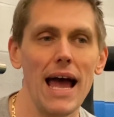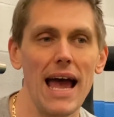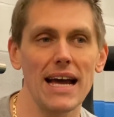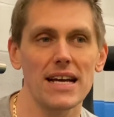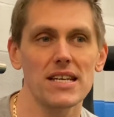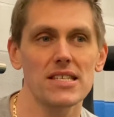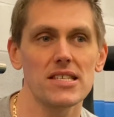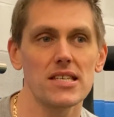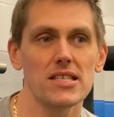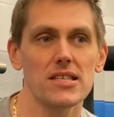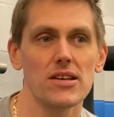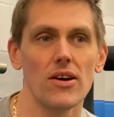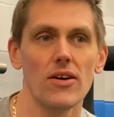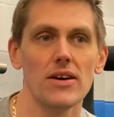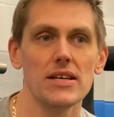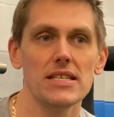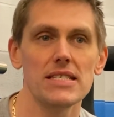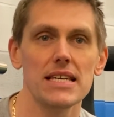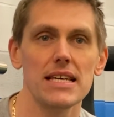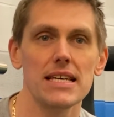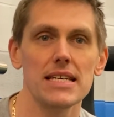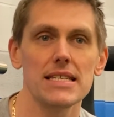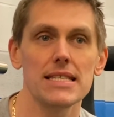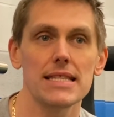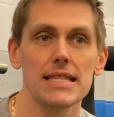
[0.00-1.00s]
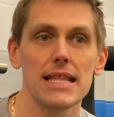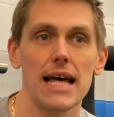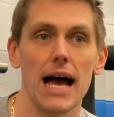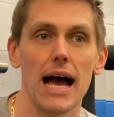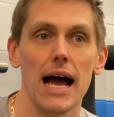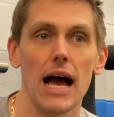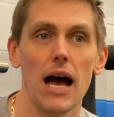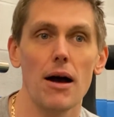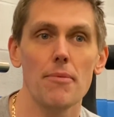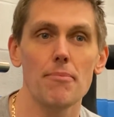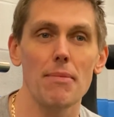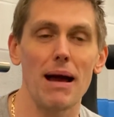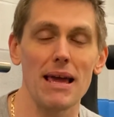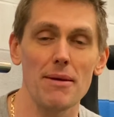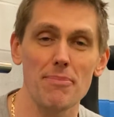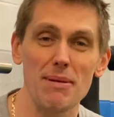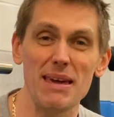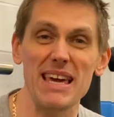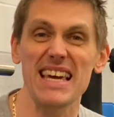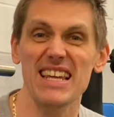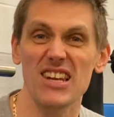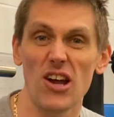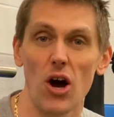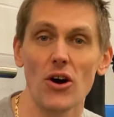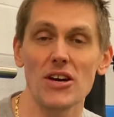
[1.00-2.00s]
exercises that are maybe
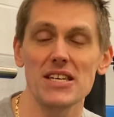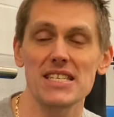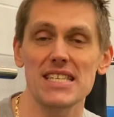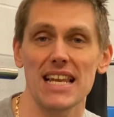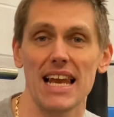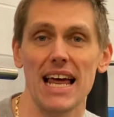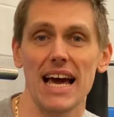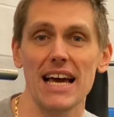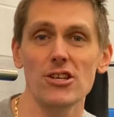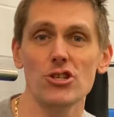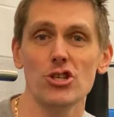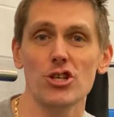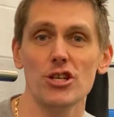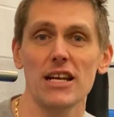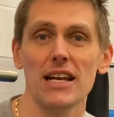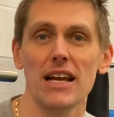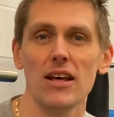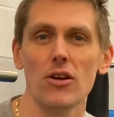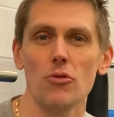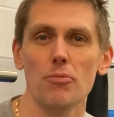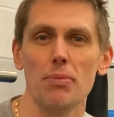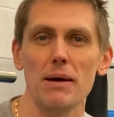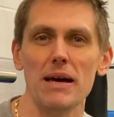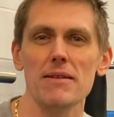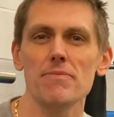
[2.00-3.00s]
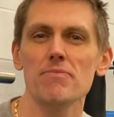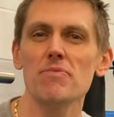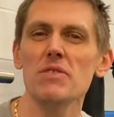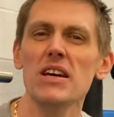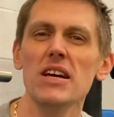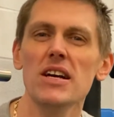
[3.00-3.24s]
in isolation a little bit.